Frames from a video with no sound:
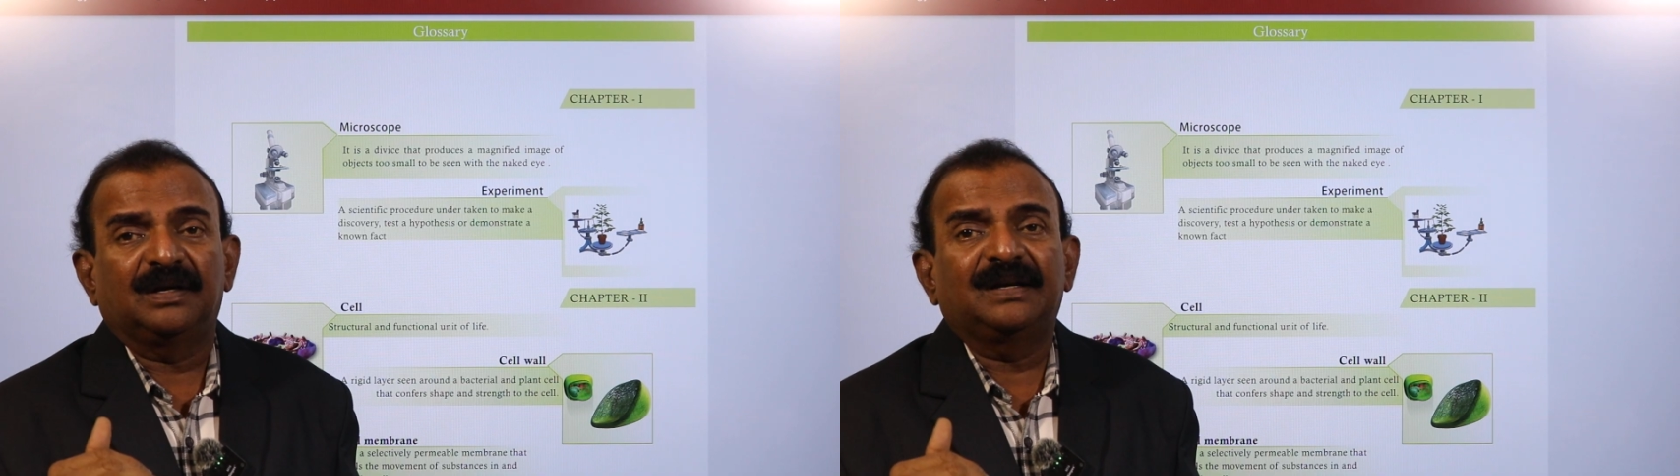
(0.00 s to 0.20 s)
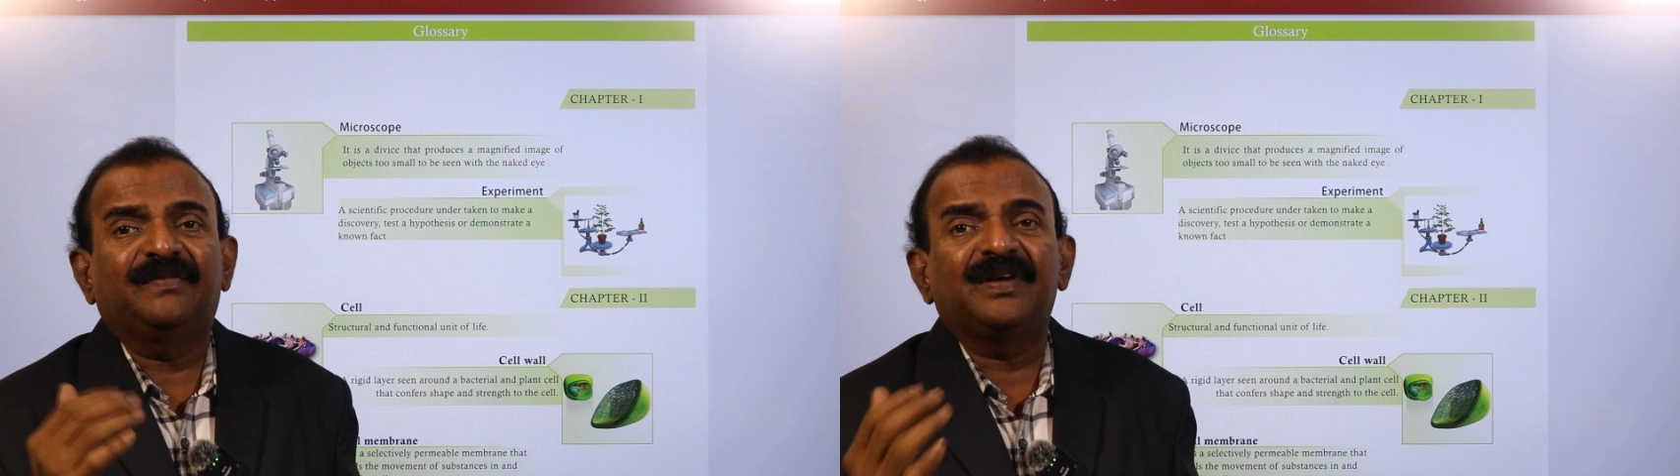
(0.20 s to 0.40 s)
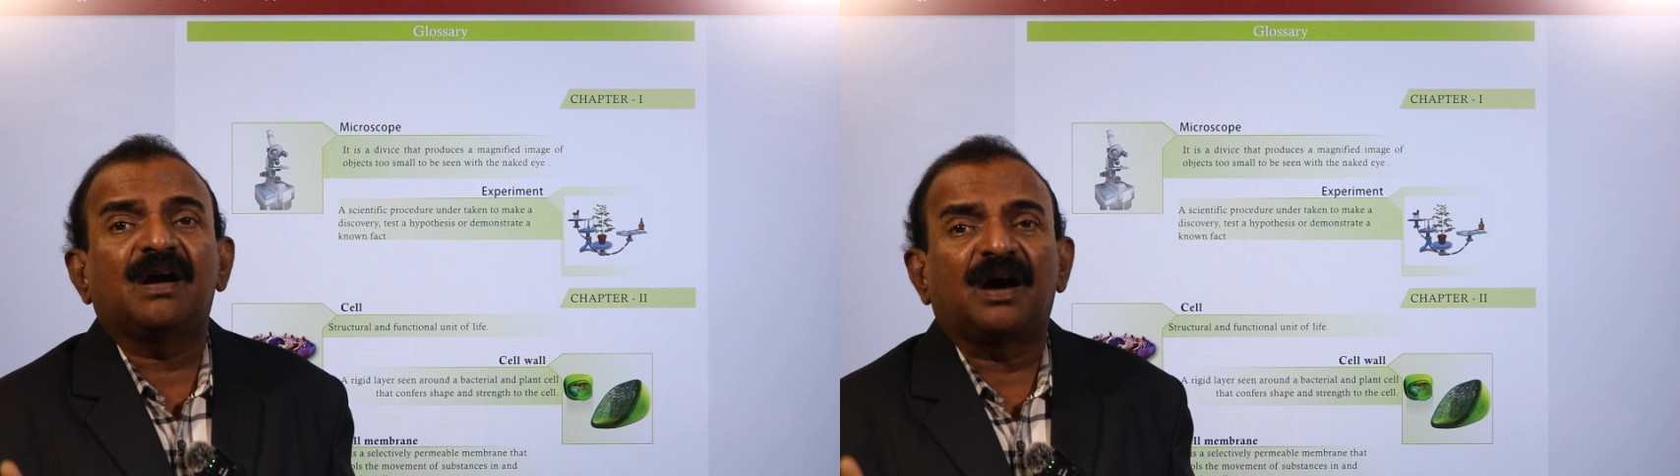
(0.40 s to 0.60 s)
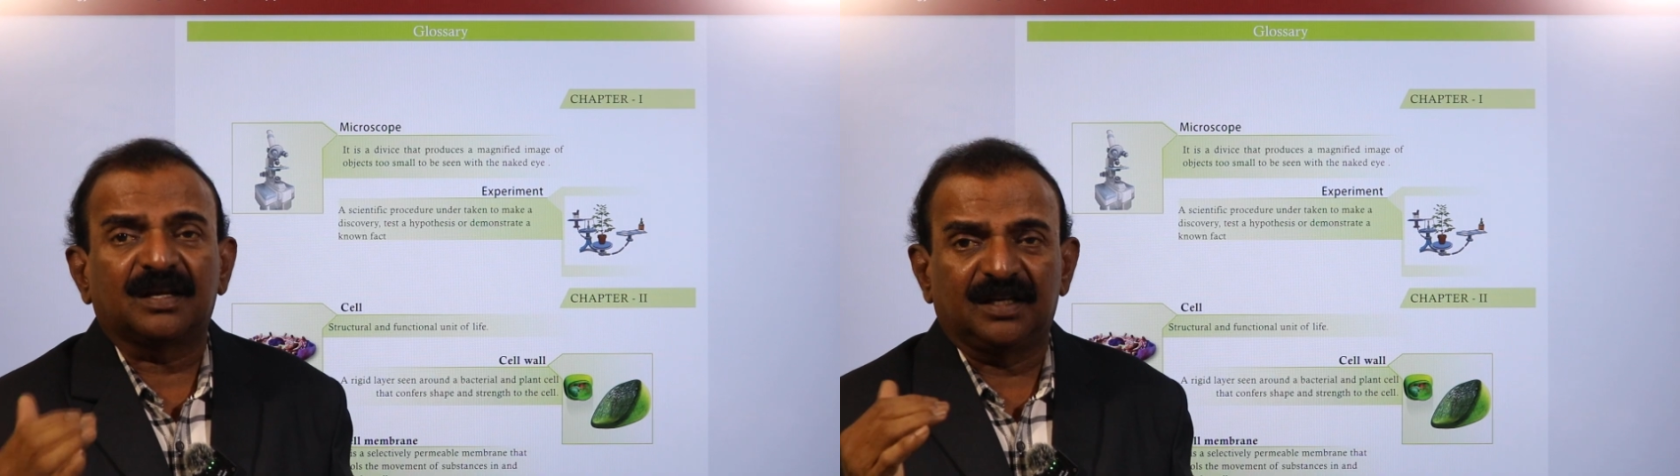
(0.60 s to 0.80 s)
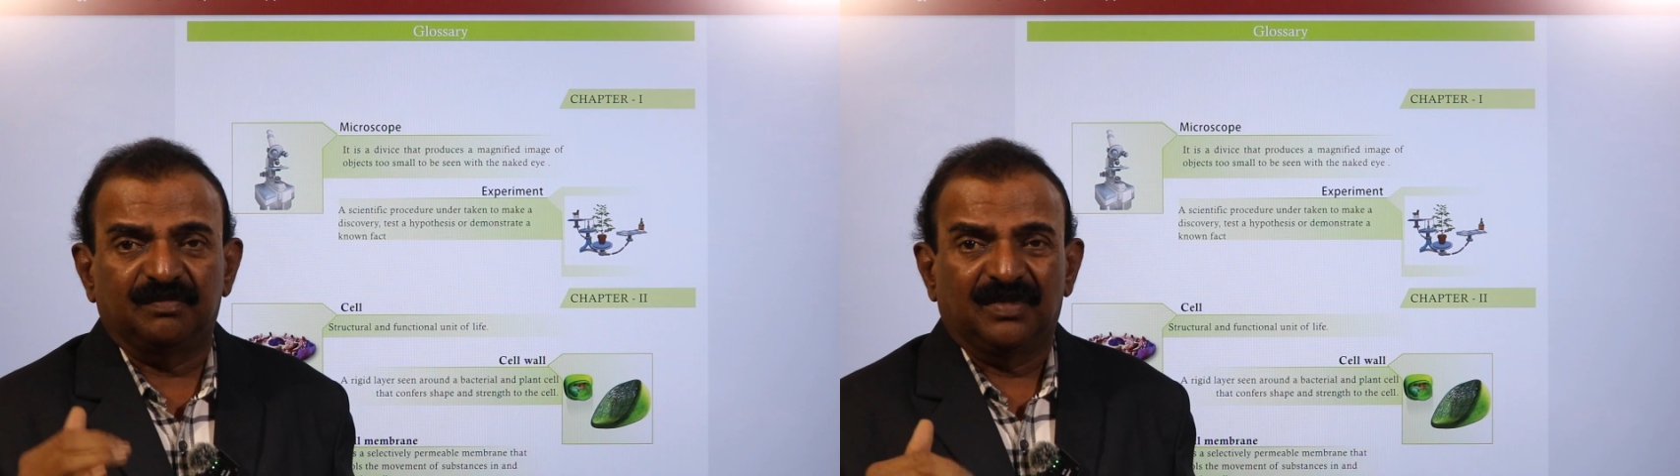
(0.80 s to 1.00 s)
living
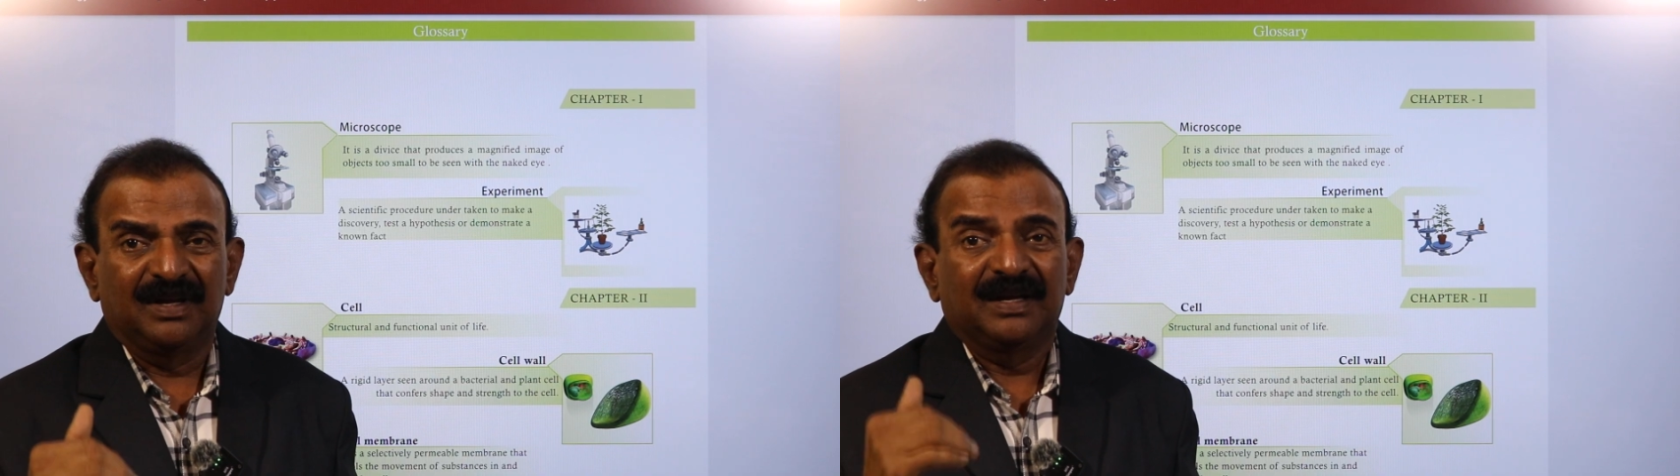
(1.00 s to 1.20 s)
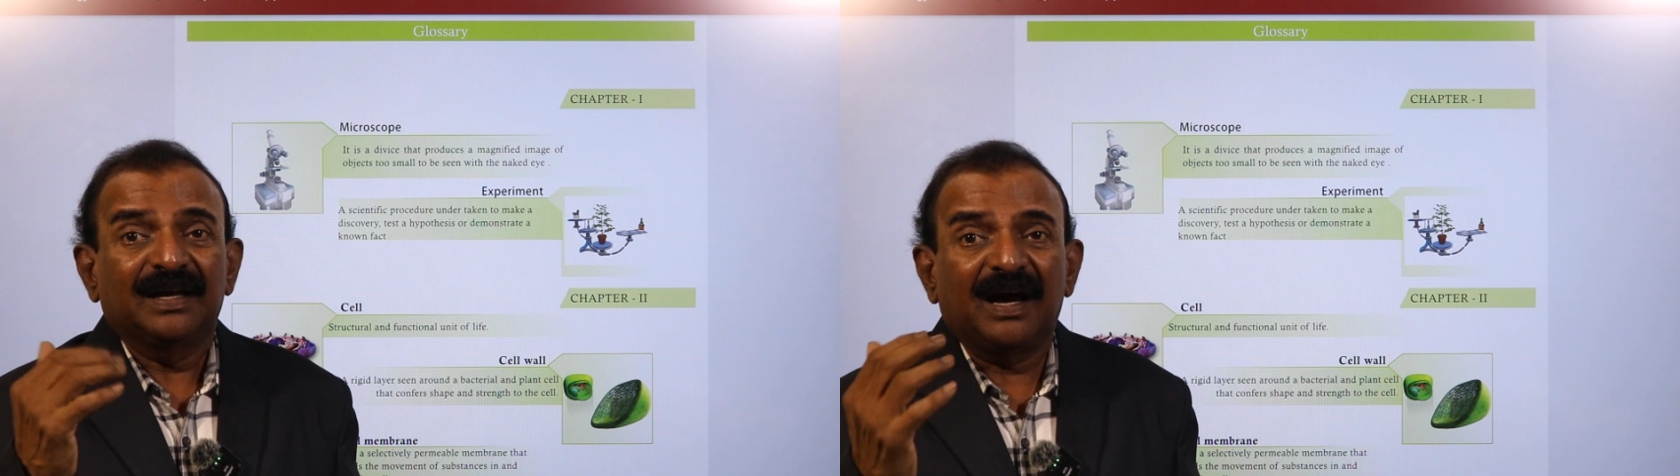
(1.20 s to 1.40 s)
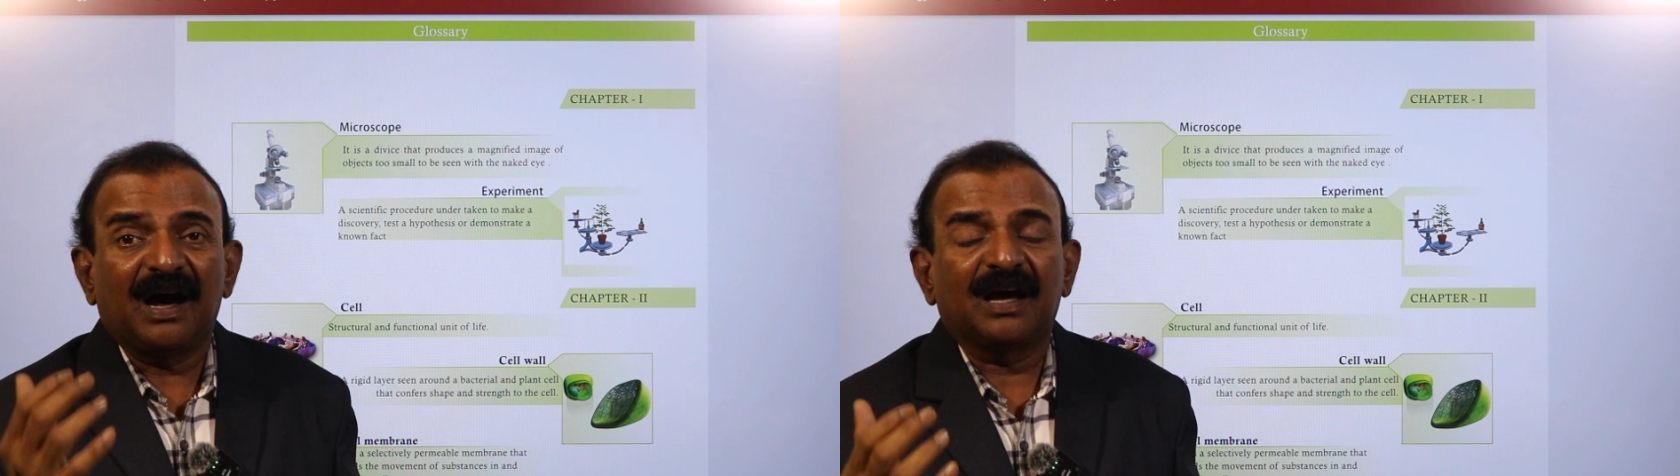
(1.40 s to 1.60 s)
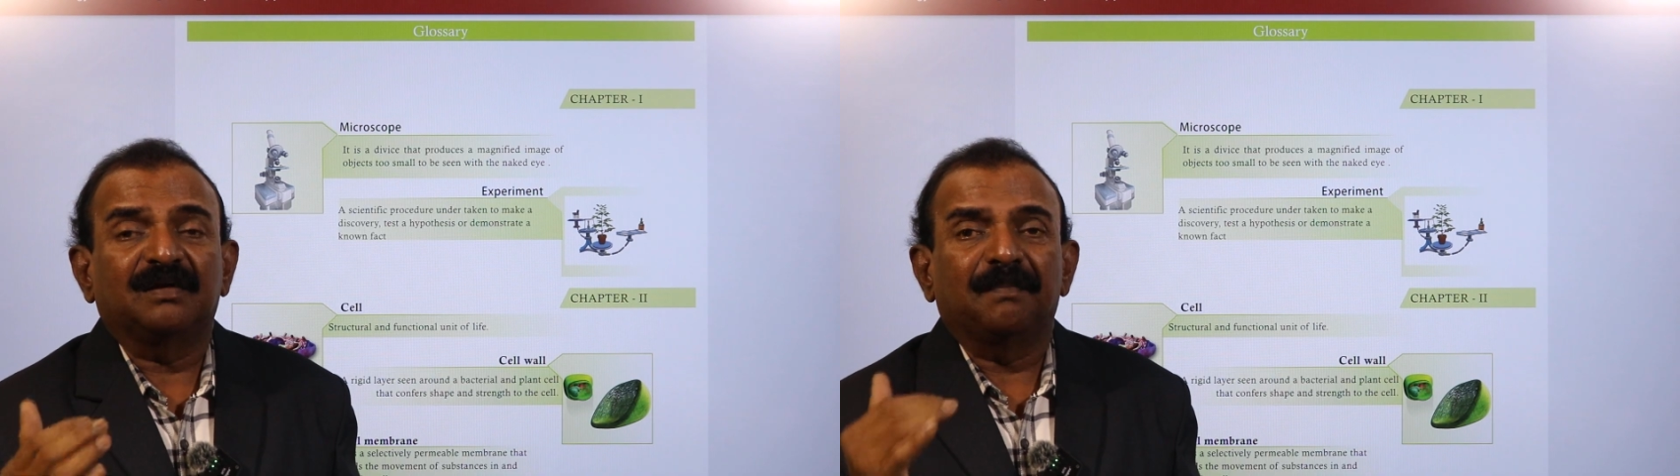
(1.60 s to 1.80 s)
organism are